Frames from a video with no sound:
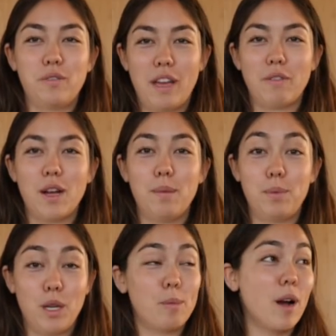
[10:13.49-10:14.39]
favorite
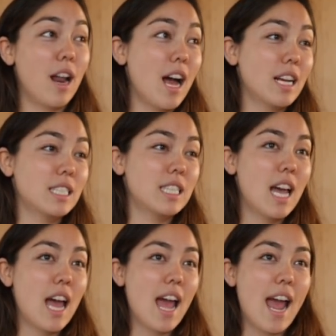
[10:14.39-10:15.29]
beauty
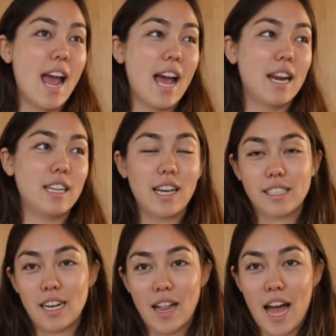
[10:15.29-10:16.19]
products, and
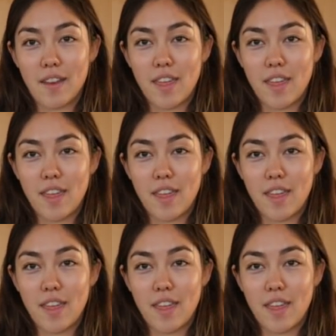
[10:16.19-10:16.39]
YesStyle had